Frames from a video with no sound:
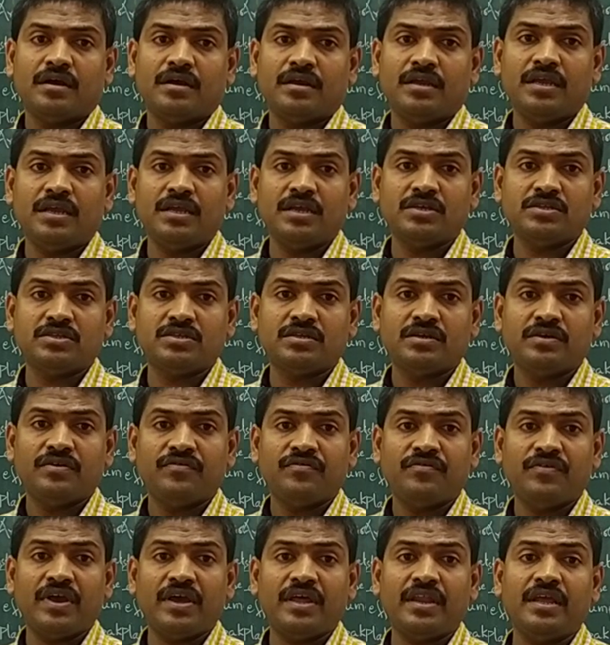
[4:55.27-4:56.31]
is
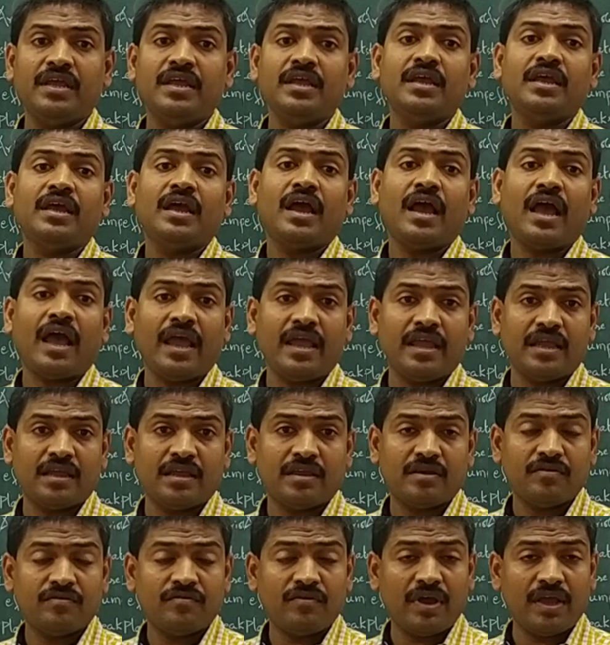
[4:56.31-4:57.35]
very
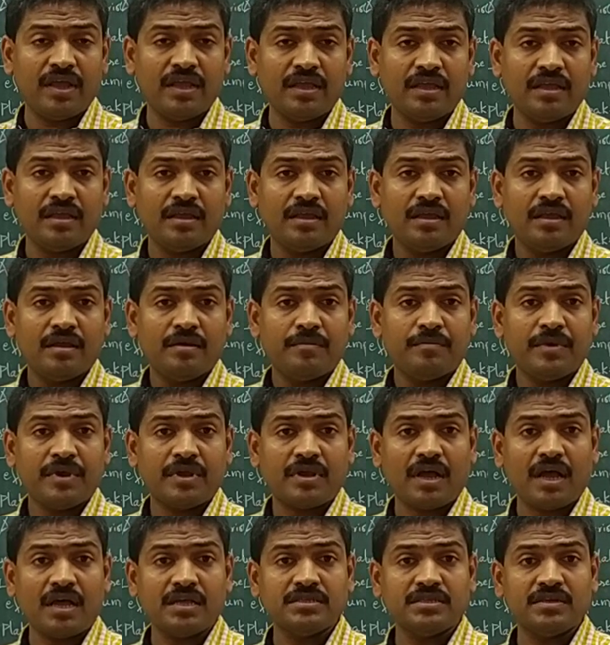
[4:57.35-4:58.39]
high. Why?
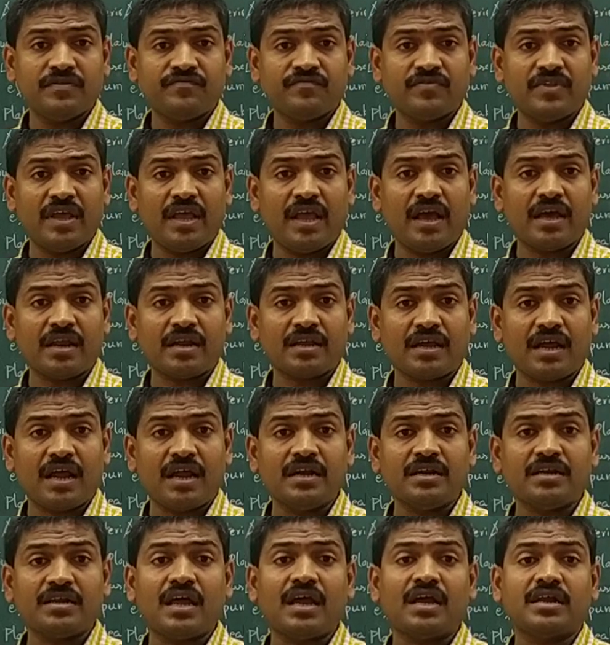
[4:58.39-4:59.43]
Because if they are
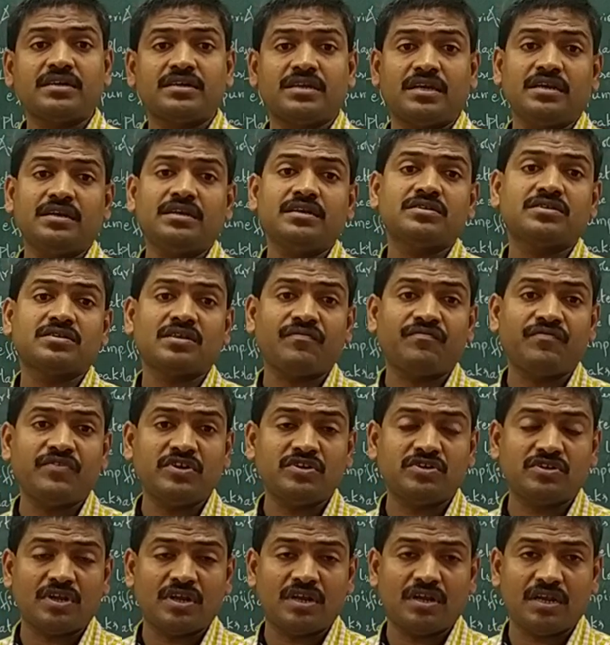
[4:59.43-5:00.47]
contracting
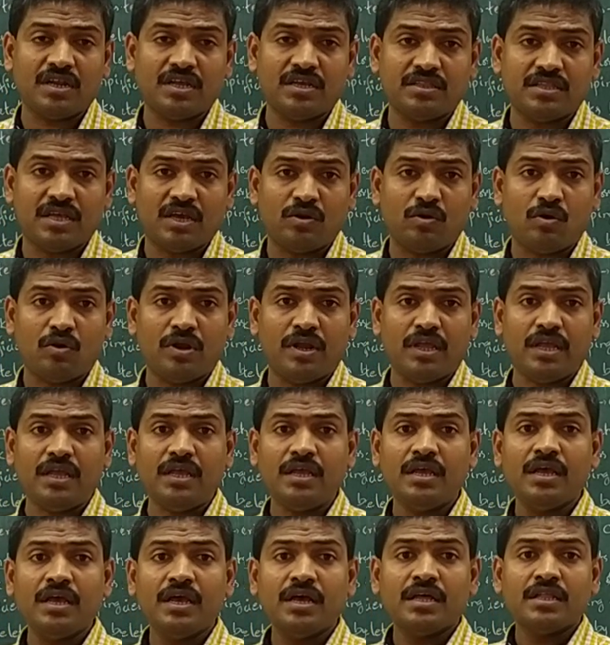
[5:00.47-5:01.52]
sufficiently, then
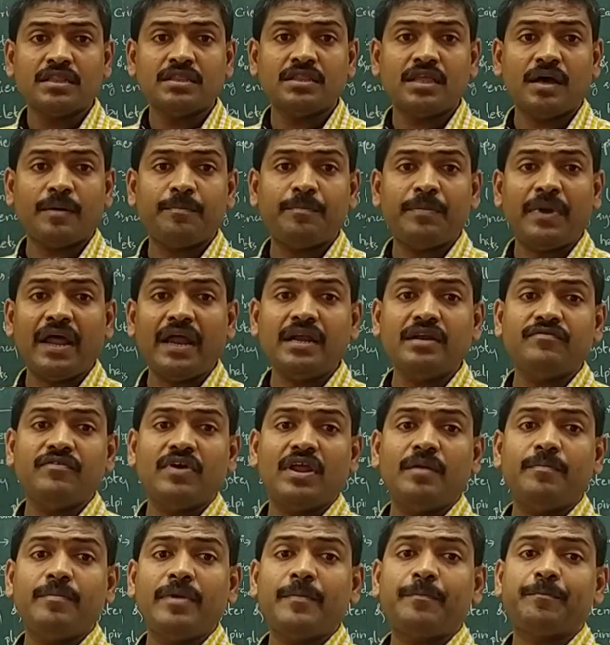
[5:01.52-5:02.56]
only the blood
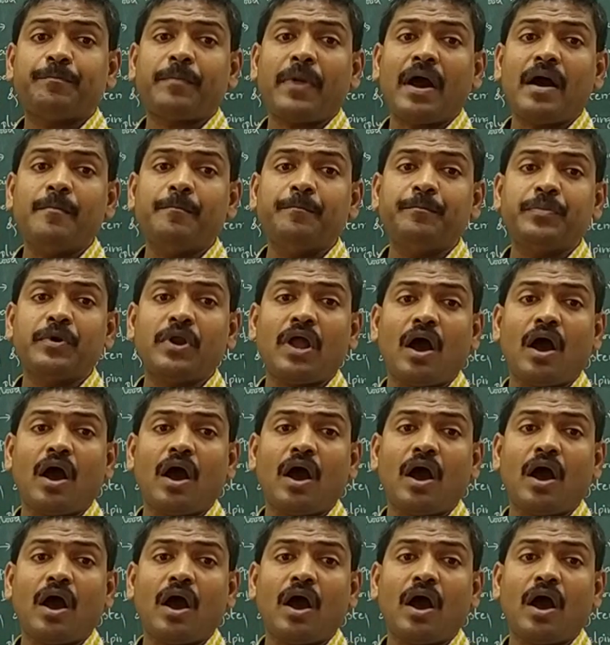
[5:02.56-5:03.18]
will be pumped